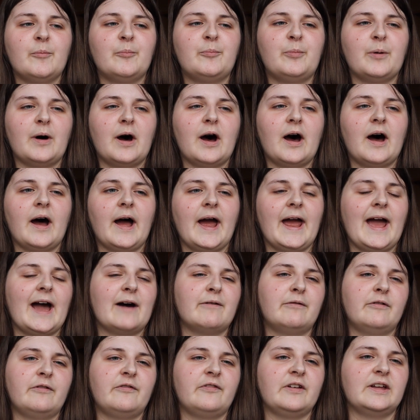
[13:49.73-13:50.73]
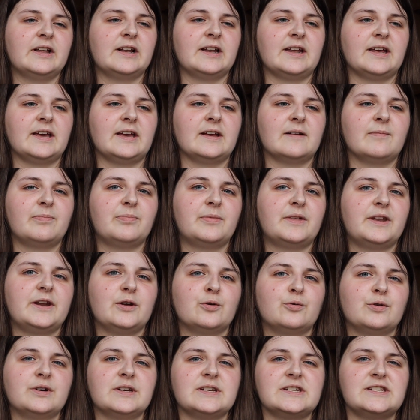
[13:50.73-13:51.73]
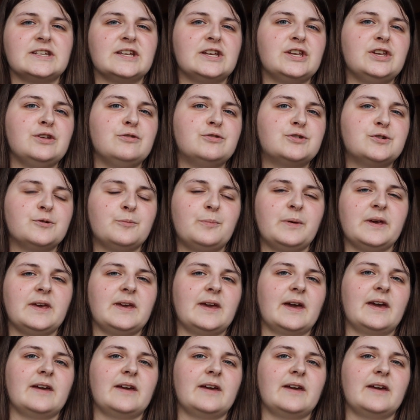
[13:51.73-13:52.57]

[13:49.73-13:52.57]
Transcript: but but I have a feeling that it will continue to be